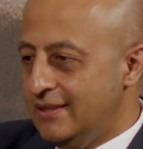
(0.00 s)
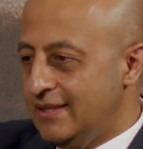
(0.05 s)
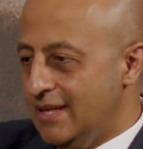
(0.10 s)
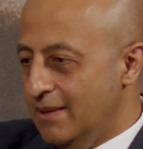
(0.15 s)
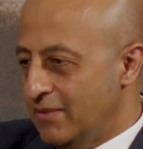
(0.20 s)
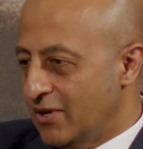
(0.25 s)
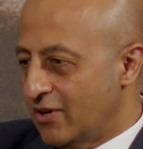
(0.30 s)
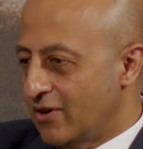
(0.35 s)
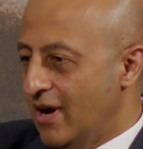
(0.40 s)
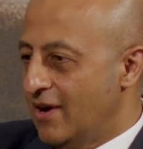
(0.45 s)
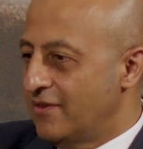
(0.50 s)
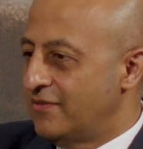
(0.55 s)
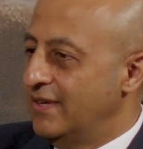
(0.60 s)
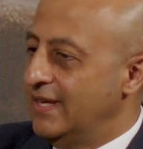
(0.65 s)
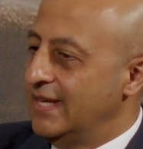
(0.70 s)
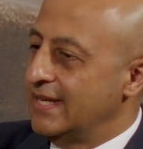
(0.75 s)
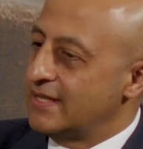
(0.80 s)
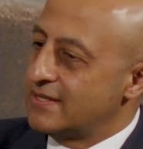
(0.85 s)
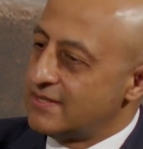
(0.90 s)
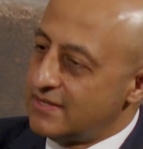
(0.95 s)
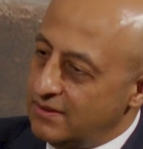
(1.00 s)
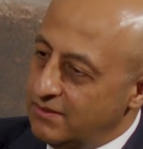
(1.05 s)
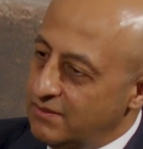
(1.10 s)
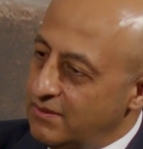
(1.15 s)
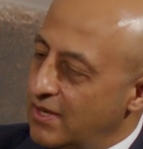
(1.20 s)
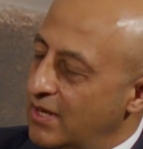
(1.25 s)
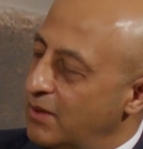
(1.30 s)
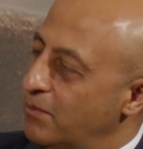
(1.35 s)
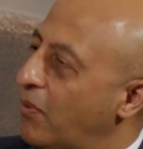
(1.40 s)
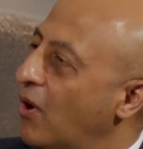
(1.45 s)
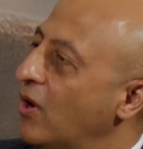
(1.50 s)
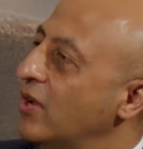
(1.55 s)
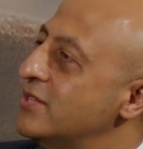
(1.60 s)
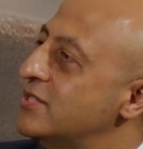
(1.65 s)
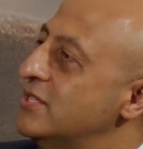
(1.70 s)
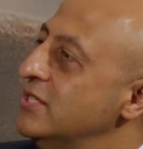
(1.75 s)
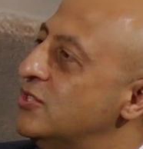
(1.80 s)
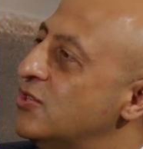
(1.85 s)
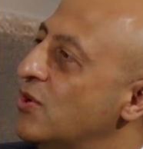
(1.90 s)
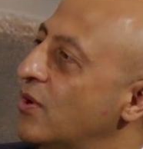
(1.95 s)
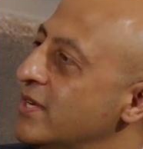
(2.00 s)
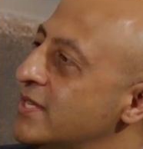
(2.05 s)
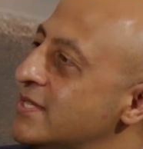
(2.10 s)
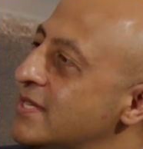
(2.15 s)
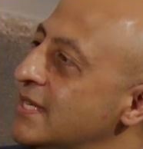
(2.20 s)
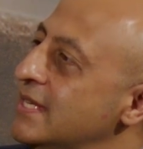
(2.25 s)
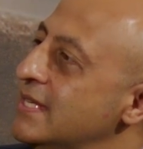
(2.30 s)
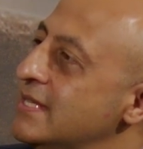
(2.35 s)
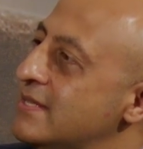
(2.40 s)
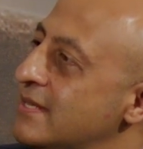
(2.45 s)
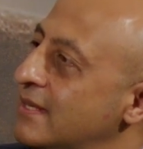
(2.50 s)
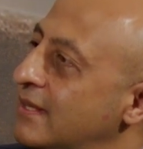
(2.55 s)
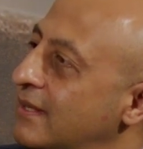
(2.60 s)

demographics, and policy choices.